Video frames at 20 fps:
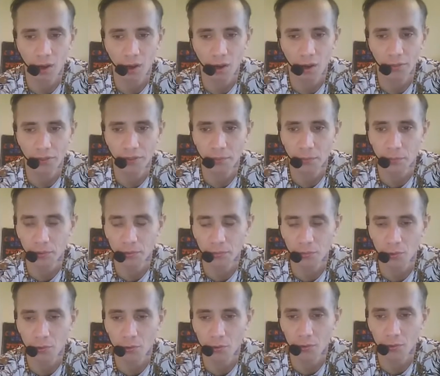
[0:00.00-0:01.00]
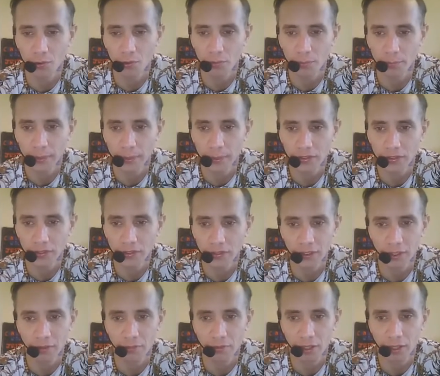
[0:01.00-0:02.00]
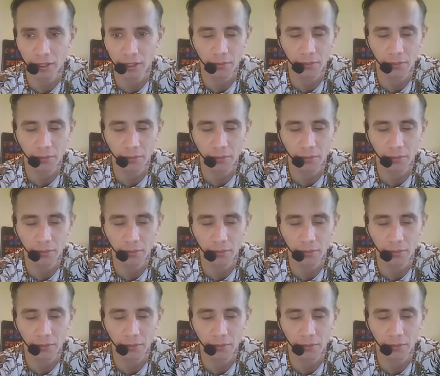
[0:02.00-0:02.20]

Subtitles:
Why would you want to walk along the beach? I don't know.